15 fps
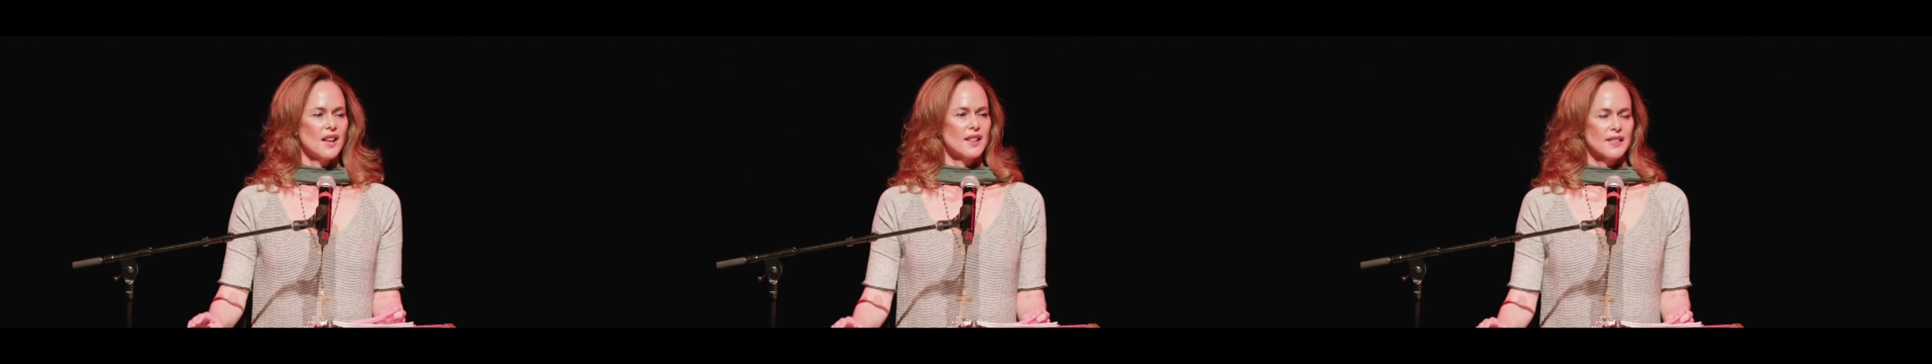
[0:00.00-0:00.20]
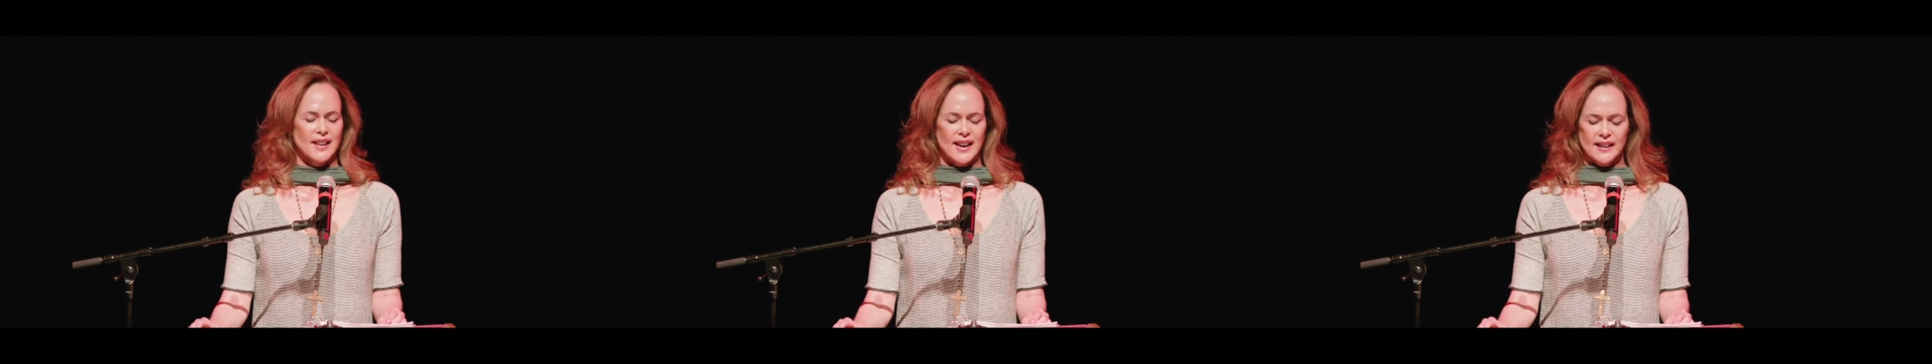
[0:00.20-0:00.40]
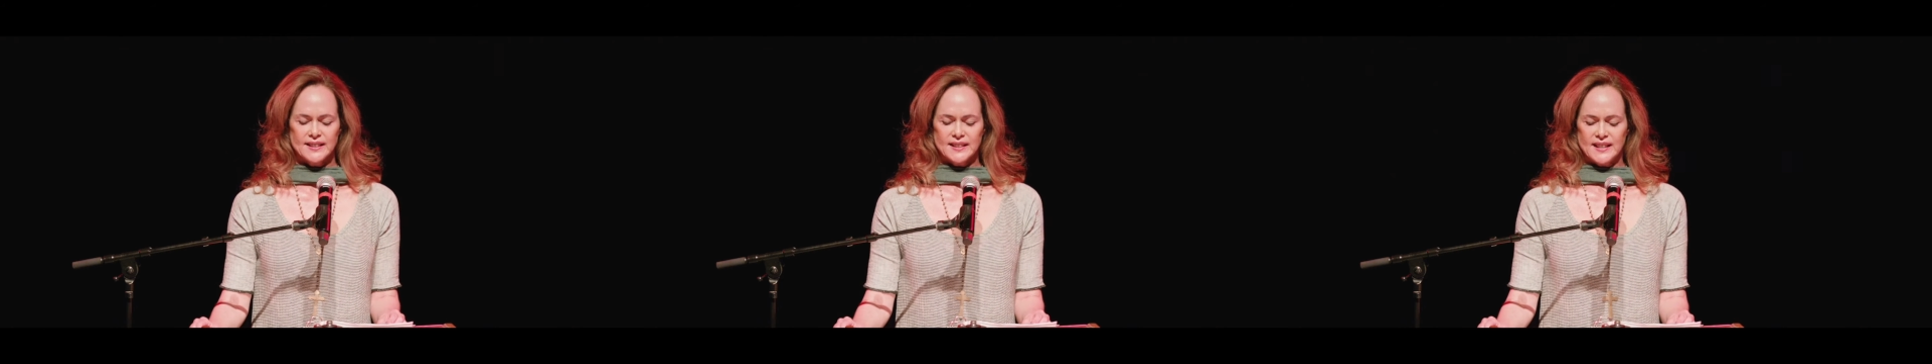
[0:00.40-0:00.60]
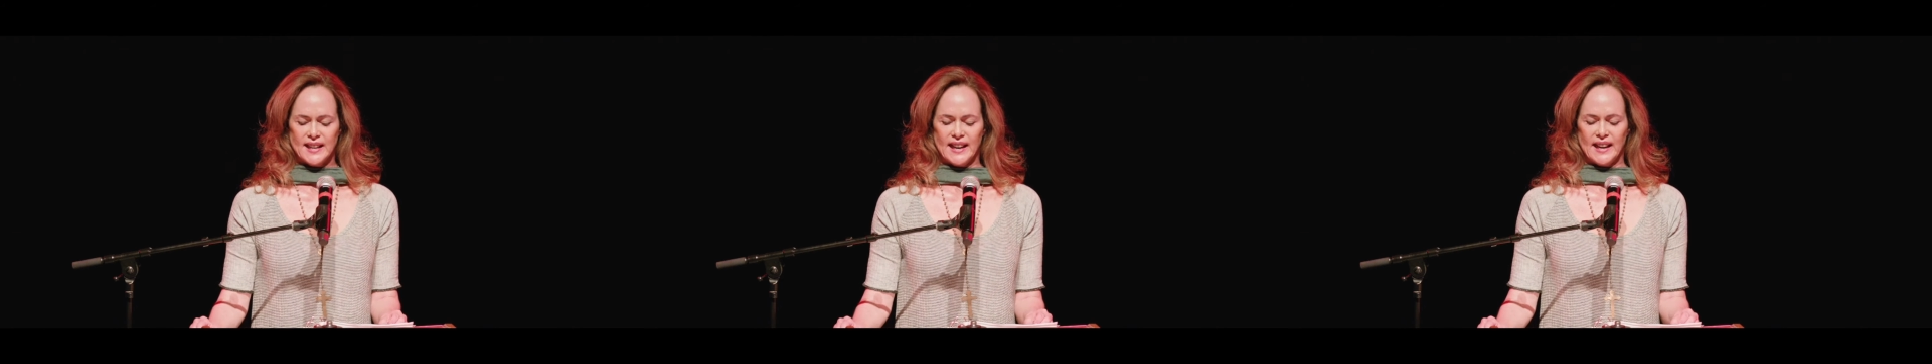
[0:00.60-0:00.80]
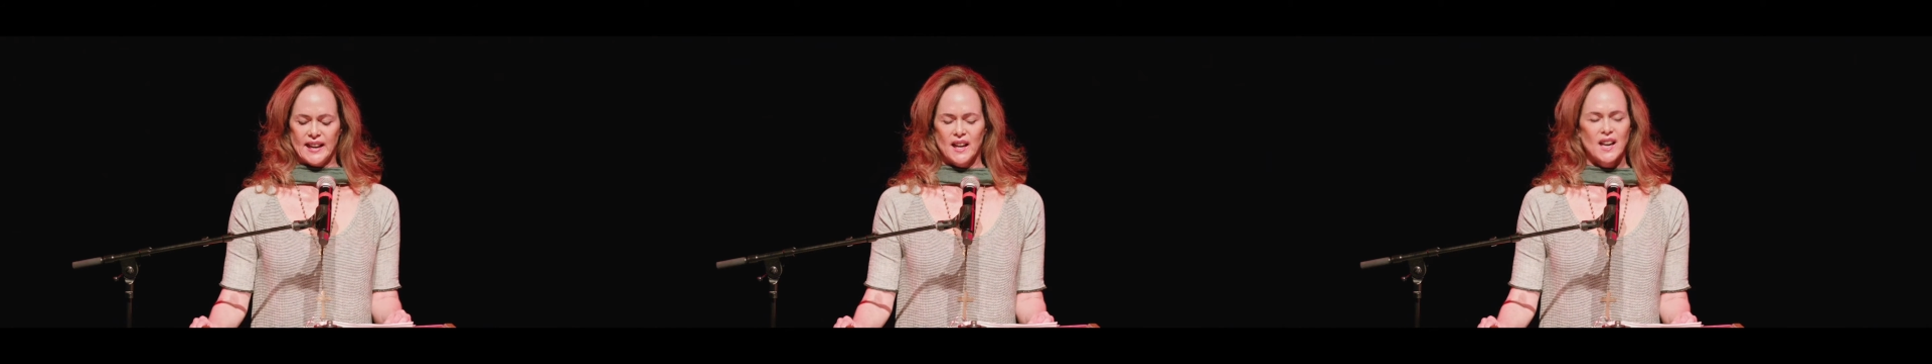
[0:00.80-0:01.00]
The next
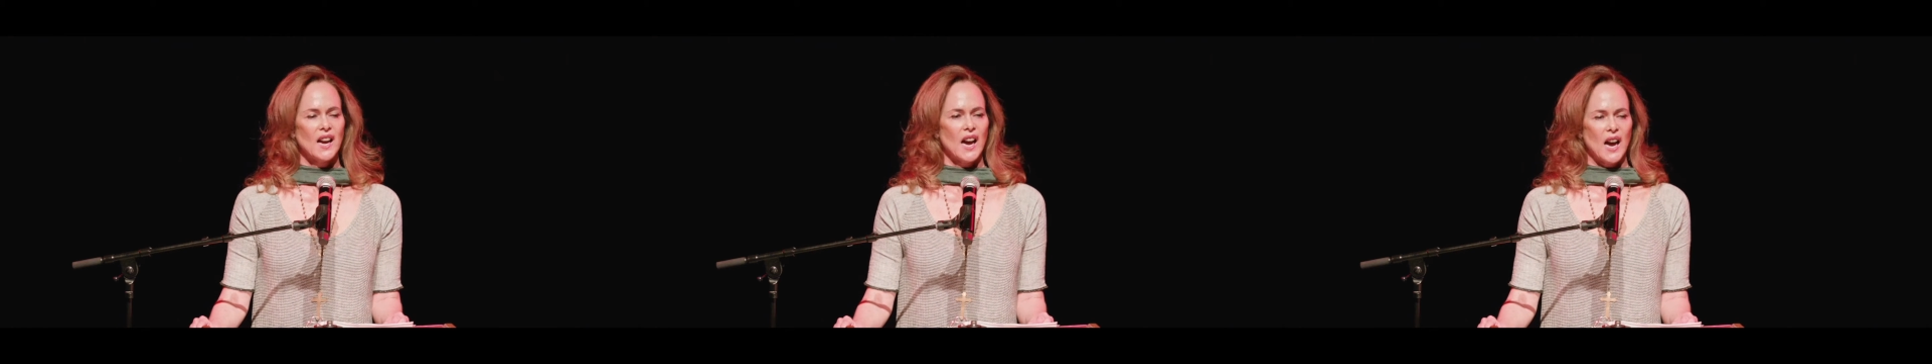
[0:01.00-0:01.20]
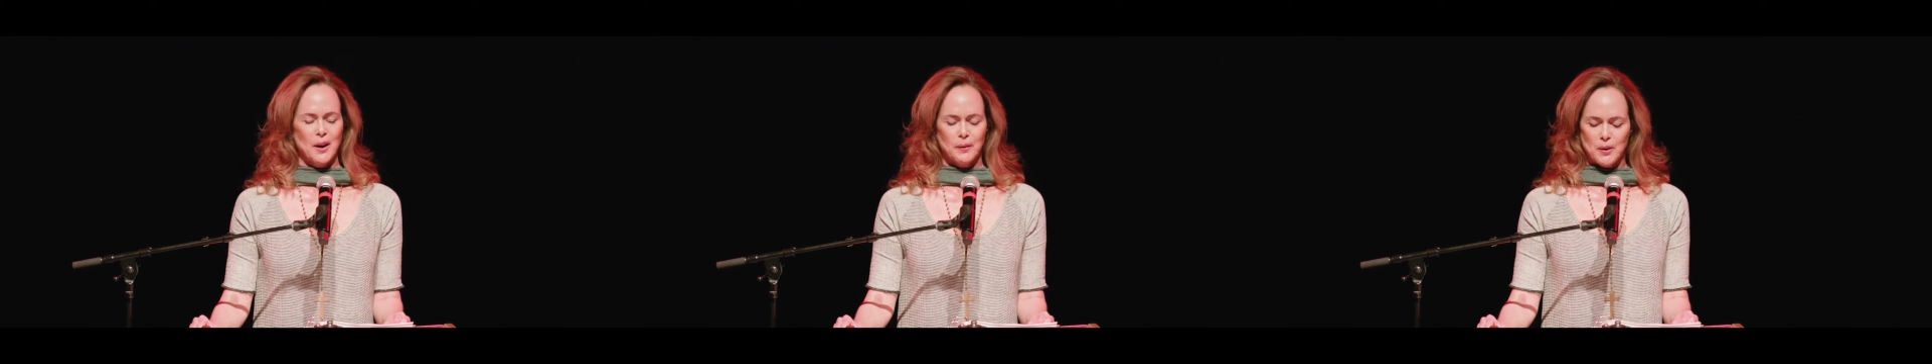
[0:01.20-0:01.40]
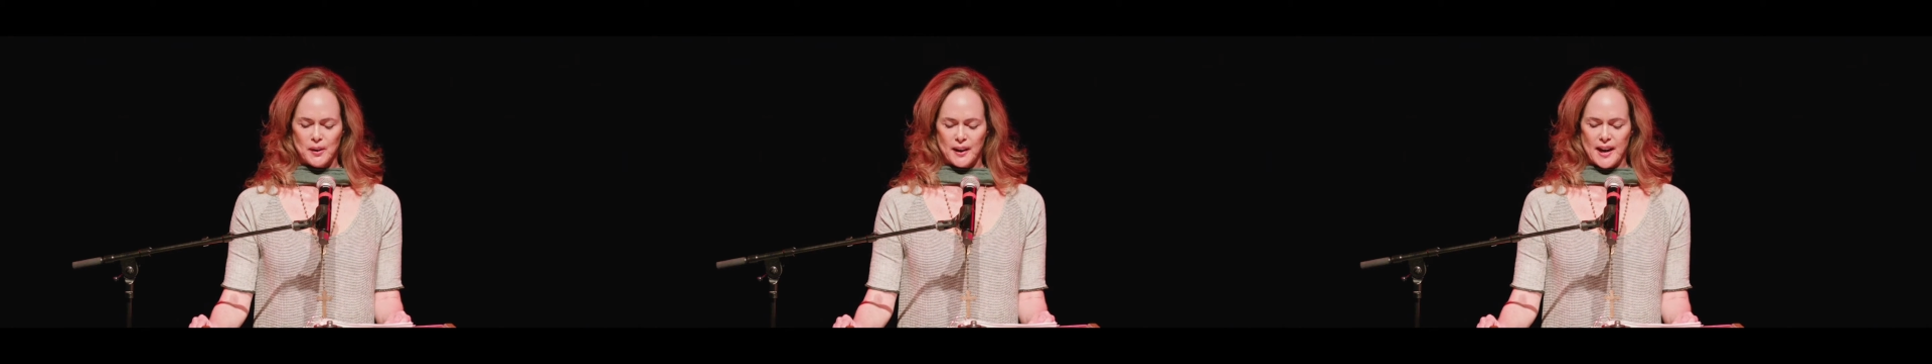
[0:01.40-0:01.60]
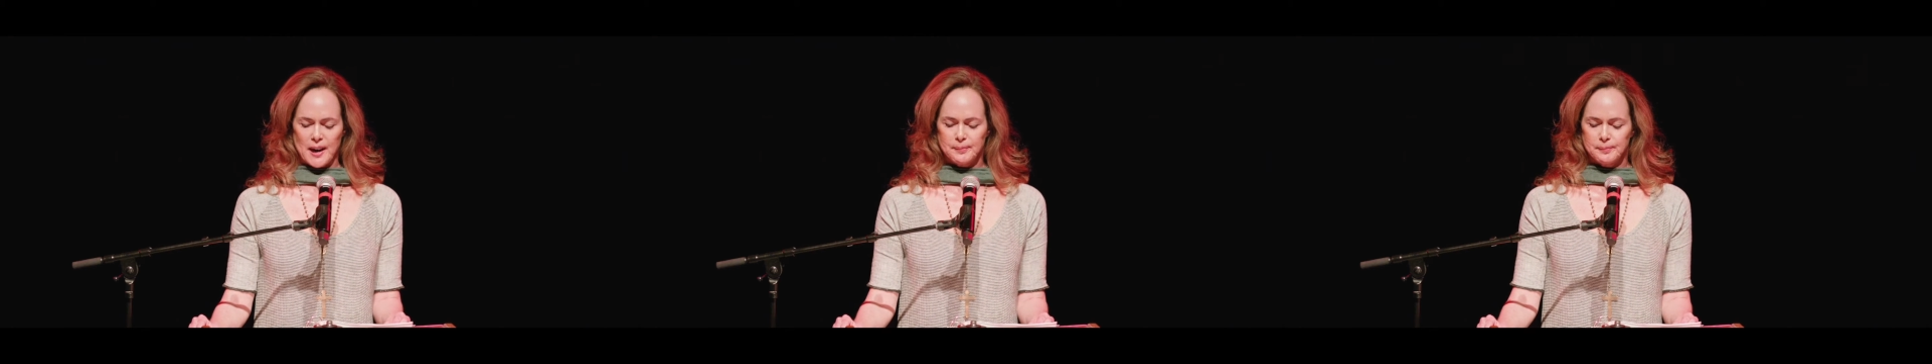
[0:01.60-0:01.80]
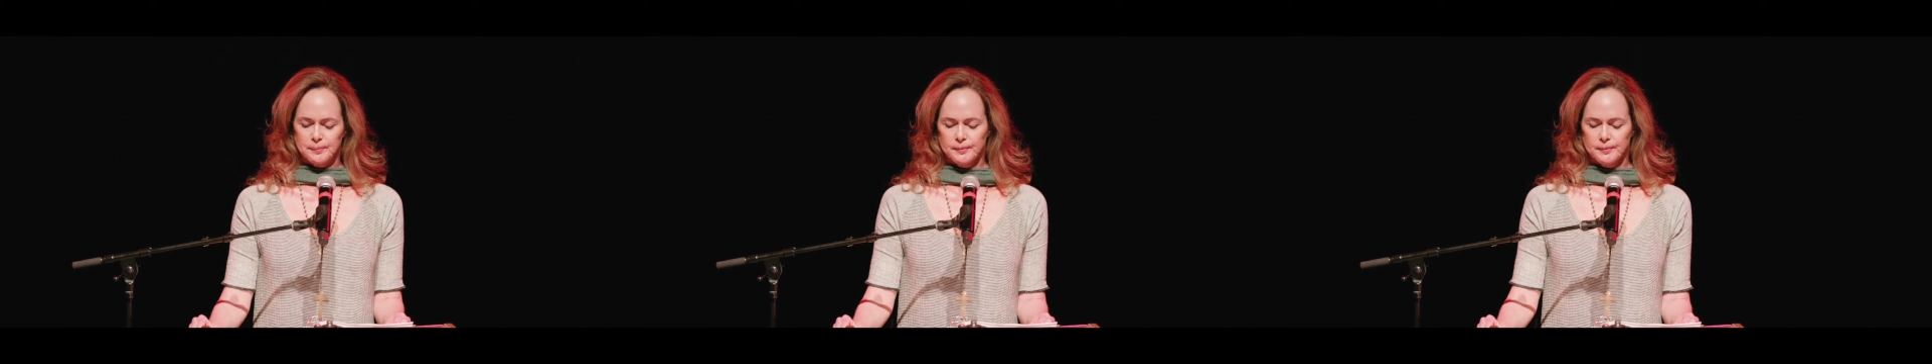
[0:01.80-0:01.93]
day, I woke up